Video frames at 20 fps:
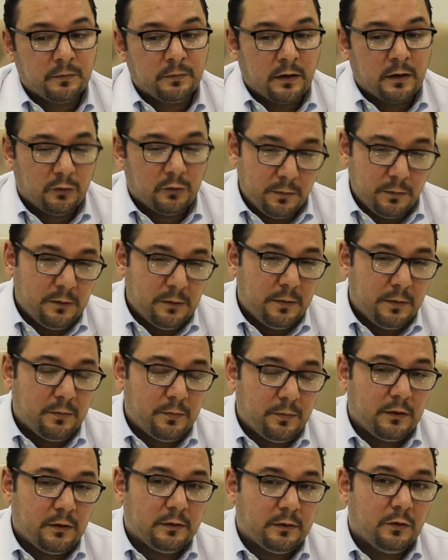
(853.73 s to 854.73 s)
So many
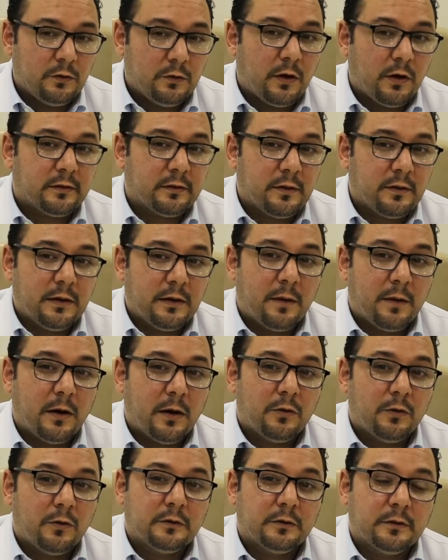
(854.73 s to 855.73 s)
people, they do ask me
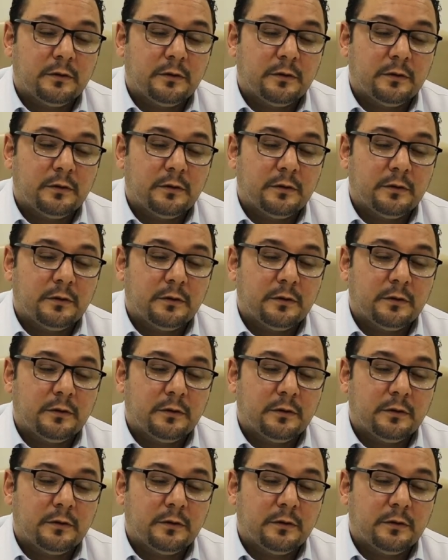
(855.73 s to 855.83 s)
about,